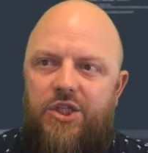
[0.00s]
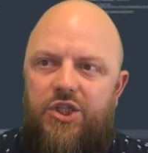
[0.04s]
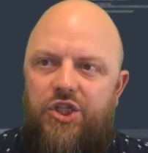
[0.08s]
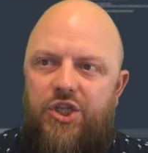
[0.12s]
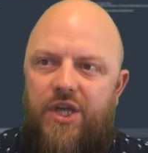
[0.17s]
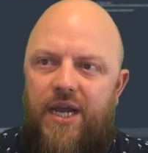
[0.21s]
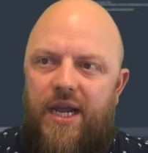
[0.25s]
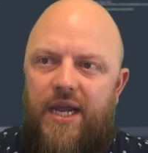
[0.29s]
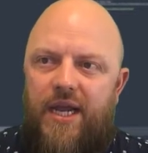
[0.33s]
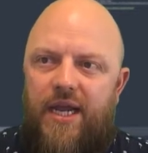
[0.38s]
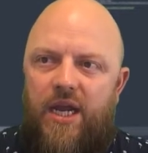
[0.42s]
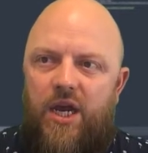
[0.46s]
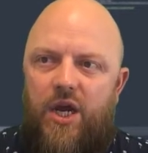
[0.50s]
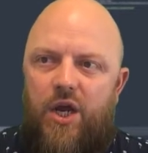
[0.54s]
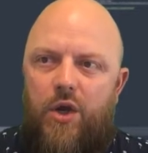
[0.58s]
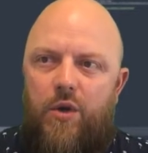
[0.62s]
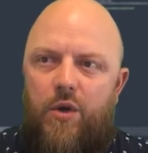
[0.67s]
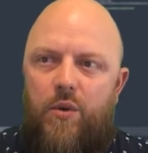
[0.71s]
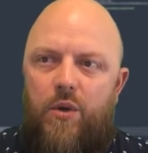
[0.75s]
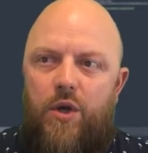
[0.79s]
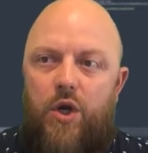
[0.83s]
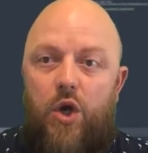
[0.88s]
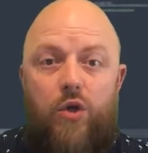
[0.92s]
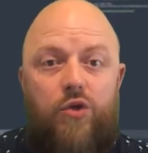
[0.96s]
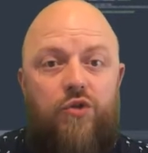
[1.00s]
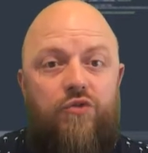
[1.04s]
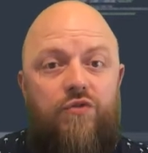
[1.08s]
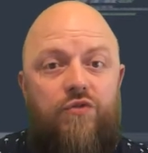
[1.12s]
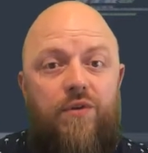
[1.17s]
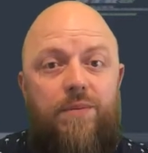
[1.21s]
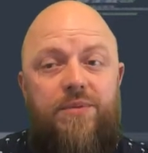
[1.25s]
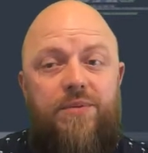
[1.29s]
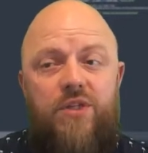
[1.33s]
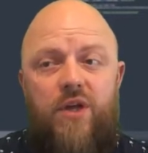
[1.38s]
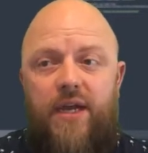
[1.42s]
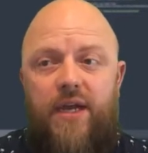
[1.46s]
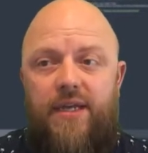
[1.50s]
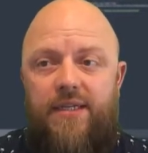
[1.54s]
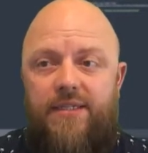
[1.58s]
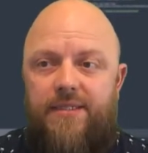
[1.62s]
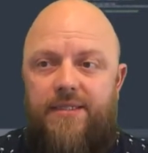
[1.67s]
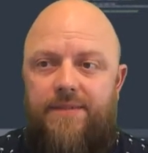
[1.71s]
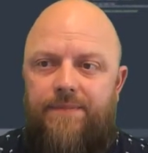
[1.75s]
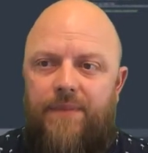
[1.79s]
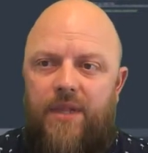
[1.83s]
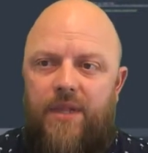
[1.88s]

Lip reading: Django contrib sites.